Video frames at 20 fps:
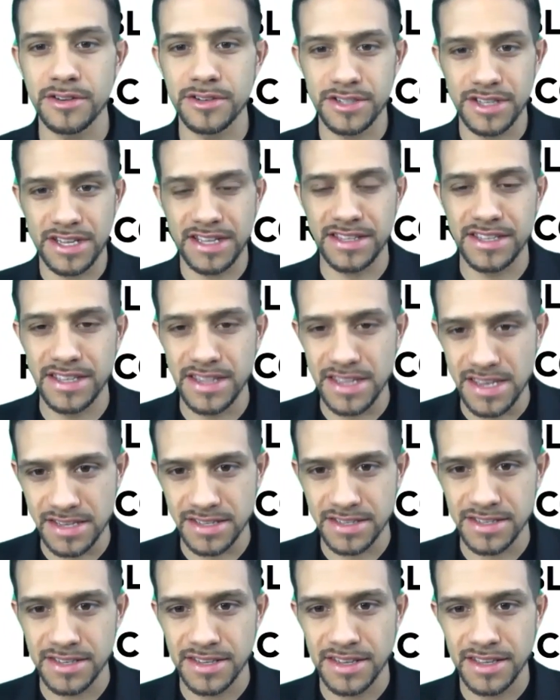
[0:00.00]
into
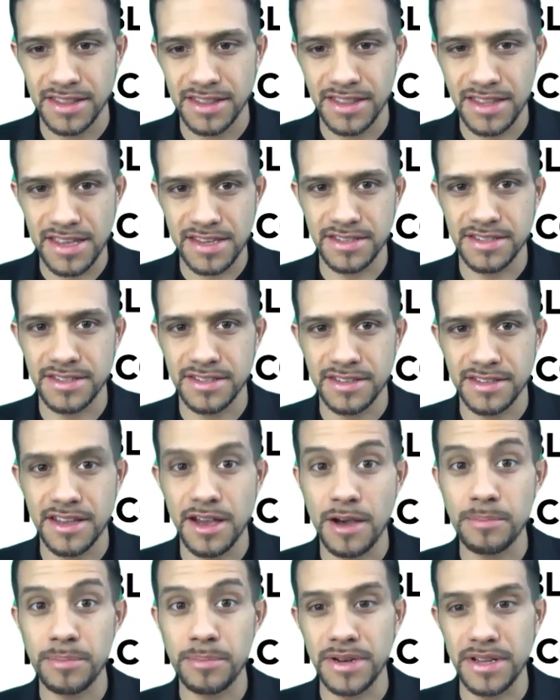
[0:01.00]
these
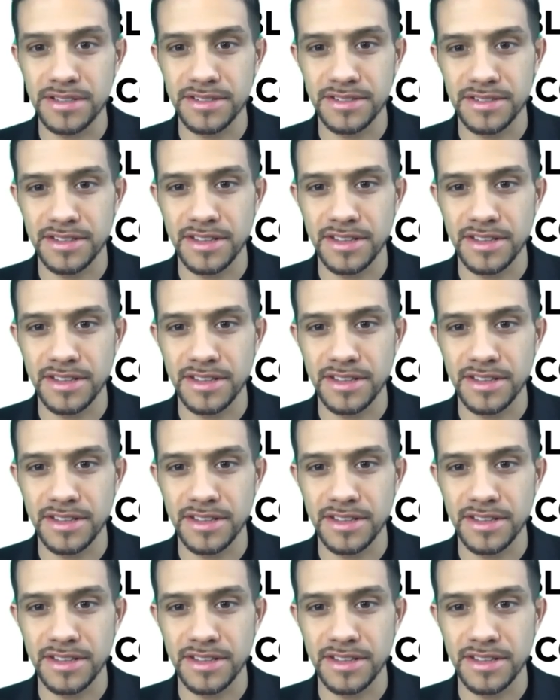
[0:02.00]
companies